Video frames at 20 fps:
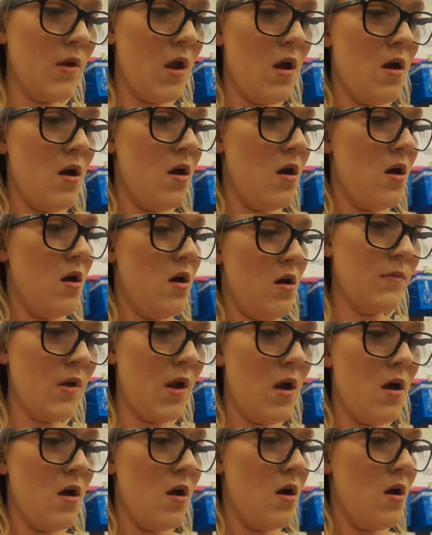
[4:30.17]
gift. It's
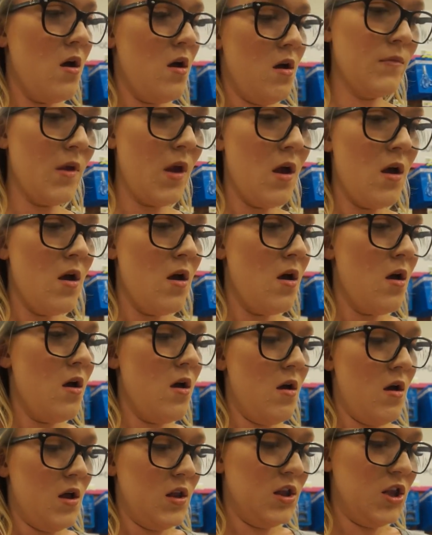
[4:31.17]
gift. It's
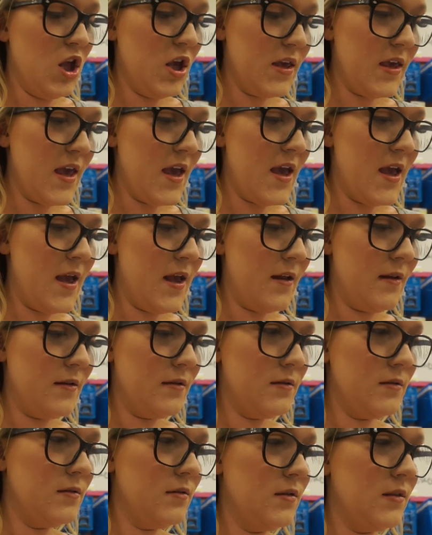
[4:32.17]
gift. Is this Look too at,
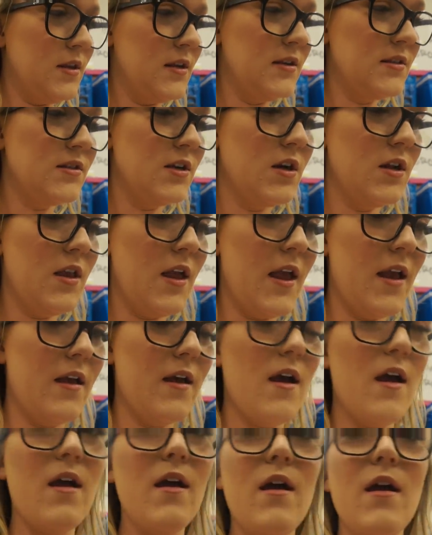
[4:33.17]
money? These are like